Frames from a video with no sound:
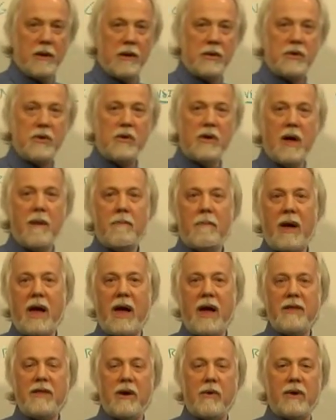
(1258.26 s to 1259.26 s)
to
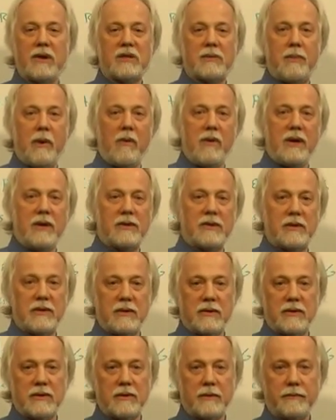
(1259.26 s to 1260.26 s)
combine their
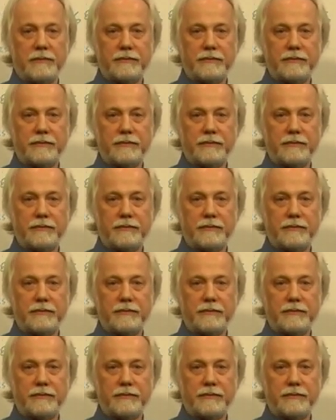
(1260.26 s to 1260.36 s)
experiences,